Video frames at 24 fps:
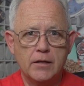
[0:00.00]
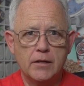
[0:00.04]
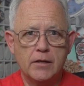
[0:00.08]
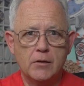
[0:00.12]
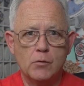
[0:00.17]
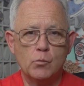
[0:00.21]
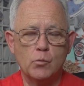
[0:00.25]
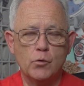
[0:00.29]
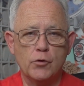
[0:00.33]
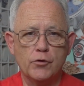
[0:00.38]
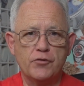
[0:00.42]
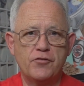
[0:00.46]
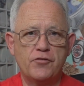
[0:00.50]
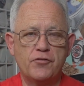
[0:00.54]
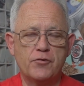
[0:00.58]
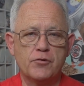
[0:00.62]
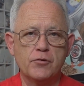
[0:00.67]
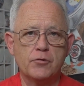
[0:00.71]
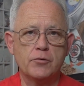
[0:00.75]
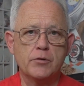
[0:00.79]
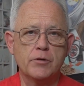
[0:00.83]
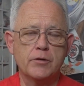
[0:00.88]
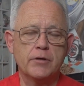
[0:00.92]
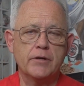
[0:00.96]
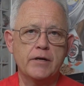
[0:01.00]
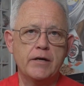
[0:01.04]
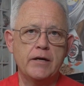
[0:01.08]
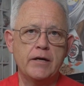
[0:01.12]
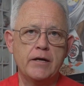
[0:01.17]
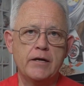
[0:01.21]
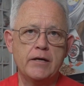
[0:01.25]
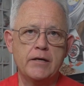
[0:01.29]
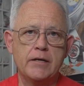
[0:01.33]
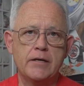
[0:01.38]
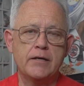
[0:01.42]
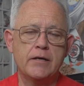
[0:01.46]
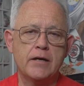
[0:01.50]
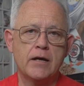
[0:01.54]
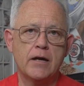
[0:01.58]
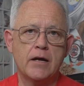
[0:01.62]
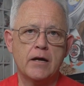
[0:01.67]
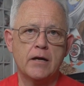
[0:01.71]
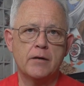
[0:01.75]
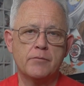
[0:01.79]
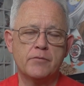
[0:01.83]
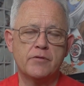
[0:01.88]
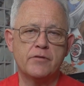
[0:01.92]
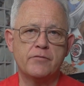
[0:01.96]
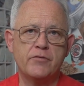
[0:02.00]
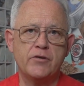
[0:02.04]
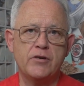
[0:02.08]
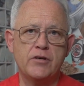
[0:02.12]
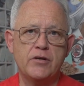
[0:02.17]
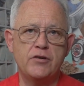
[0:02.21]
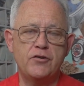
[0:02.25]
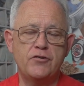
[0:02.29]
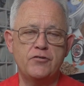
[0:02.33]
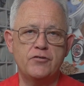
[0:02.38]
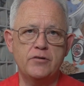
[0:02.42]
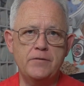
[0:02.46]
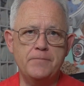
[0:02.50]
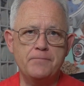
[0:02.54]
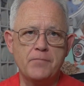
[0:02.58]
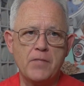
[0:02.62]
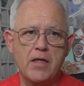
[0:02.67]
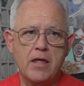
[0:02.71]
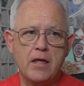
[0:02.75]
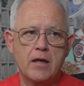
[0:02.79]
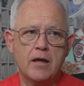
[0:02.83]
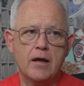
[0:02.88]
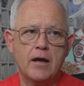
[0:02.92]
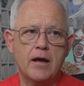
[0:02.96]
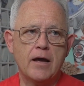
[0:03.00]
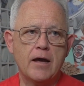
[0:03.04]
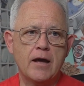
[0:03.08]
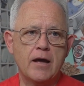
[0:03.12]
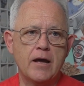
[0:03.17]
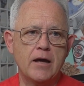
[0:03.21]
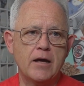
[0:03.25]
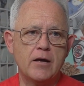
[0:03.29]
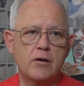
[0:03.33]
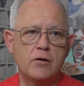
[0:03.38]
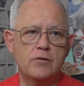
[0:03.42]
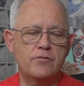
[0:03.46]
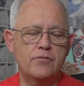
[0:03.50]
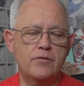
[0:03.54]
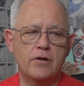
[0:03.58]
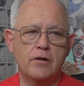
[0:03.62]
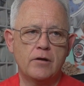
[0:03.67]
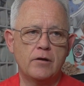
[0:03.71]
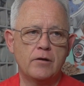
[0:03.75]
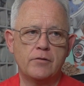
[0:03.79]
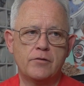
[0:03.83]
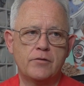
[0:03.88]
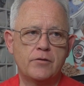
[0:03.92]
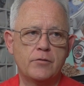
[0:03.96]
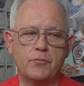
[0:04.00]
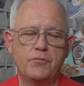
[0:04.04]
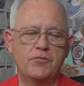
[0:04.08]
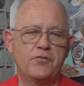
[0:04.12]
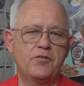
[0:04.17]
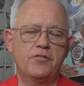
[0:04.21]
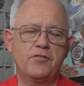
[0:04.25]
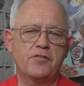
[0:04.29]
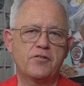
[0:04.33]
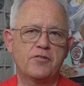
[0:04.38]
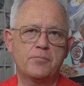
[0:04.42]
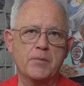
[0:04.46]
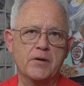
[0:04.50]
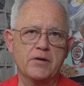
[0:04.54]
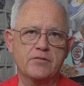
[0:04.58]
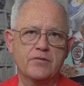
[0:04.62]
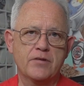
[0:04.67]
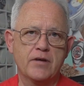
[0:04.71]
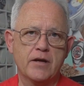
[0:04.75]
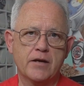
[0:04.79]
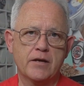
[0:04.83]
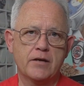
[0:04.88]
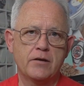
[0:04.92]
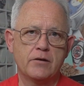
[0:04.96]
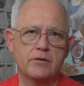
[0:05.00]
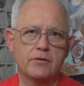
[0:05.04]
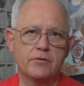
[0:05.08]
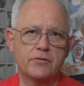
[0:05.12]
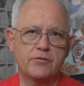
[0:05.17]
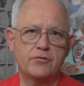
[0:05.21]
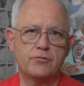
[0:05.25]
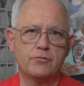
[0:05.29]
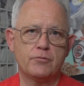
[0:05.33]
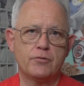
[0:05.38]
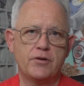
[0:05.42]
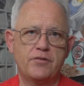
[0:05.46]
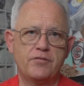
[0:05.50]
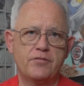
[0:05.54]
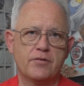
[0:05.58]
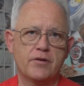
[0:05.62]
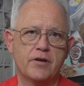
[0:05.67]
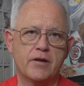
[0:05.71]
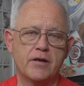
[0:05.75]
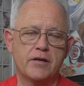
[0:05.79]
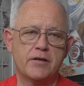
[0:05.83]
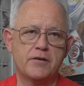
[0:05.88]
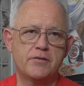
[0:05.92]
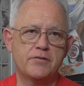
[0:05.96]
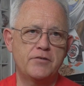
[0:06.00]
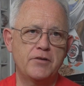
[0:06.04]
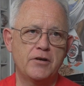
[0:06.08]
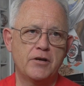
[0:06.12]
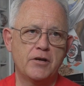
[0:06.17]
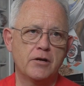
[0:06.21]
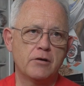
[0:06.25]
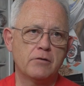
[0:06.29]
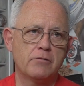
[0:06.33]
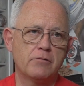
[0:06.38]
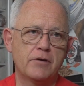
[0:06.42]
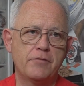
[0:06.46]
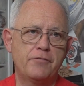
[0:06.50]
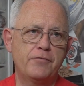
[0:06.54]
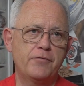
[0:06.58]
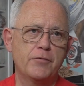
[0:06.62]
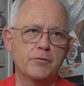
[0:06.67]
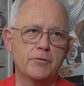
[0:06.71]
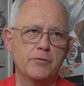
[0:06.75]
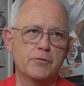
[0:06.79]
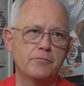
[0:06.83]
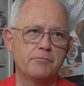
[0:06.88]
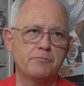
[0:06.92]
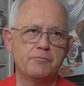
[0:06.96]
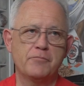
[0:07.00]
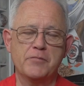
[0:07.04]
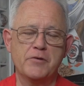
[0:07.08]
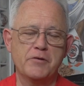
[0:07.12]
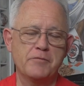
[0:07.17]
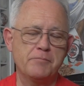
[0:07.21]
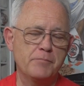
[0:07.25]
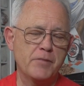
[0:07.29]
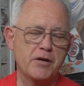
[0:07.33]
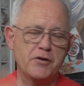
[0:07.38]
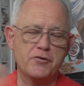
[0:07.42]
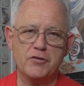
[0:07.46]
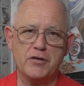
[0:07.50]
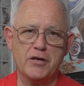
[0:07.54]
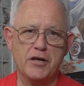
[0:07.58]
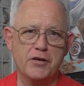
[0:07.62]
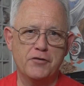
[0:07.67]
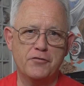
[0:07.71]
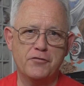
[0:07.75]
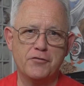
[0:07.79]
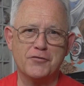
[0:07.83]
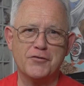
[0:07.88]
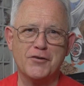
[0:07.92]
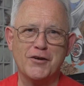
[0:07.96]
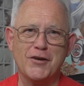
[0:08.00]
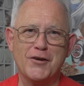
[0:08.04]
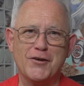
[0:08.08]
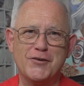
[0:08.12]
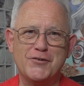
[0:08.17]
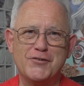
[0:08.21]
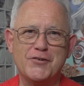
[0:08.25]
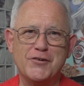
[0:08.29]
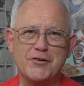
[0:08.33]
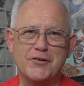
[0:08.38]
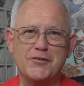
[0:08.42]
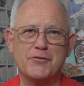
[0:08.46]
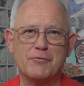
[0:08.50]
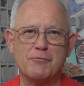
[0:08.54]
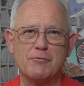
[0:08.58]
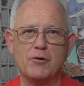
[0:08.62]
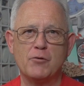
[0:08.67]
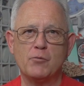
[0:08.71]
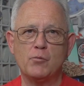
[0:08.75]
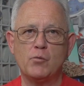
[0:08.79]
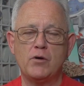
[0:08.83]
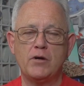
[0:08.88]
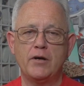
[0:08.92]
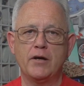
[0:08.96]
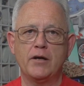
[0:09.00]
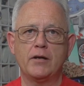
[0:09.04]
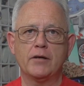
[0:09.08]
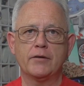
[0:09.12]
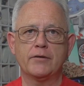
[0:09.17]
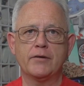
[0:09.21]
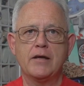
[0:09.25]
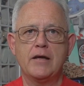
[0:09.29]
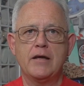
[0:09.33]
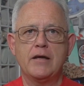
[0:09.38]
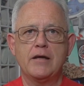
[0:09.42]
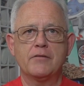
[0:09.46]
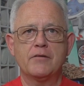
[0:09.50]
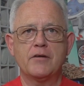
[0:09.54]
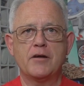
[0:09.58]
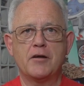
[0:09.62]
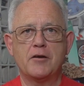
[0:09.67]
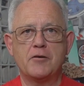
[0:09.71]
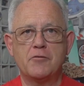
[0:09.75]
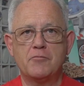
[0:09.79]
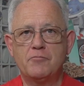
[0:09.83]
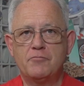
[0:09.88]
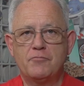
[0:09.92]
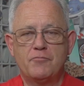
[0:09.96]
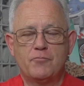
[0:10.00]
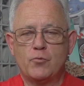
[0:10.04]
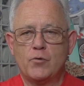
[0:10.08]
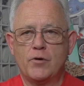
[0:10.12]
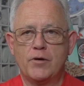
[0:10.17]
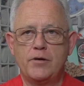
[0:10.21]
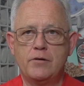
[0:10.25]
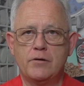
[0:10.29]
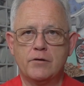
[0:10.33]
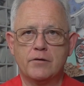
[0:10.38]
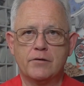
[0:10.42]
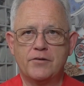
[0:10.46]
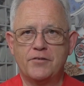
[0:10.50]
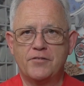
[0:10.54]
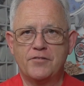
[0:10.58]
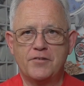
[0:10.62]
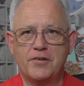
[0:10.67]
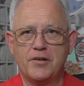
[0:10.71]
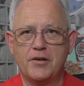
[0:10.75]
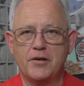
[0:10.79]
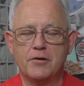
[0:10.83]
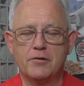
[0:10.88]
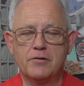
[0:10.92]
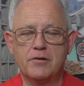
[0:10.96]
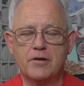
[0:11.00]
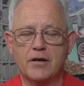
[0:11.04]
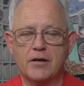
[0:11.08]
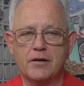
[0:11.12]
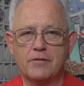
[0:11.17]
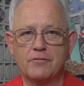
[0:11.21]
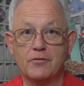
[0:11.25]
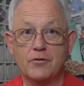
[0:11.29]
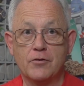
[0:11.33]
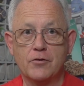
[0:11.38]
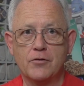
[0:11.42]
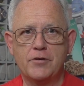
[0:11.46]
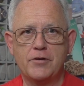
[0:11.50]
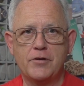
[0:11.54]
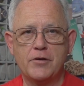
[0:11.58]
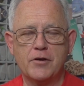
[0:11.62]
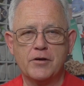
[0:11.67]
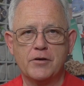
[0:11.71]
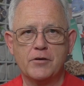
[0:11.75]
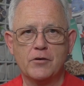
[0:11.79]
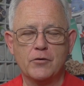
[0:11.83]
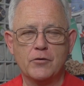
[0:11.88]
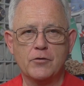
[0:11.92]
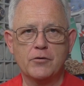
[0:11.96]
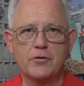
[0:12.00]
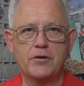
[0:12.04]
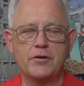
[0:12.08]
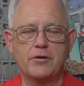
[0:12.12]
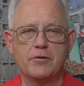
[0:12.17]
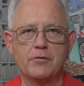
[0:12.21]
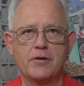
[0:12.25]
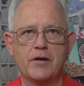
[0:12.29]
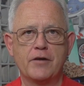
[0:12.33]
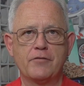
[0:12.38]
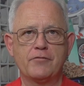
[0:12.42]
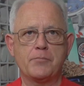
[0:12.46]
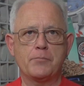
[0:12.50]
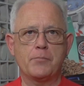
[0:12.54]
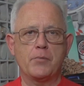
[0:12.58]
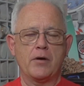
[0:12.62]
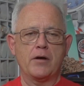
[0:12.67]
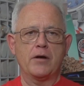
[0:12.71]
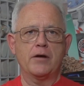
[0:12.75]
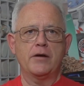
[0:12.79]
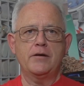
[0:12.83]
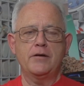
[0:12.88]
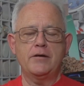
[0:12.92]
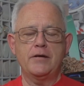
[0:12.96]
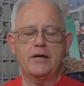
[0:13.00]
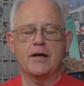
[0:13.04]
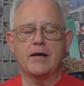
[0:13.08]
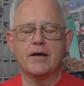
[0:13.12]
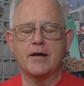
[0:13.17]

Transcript: watch store in the Venetian, and there was just a spectacular choice. And if your imagination's allowed to run wild, then why not just kind of look. You can look, you don't have to buy.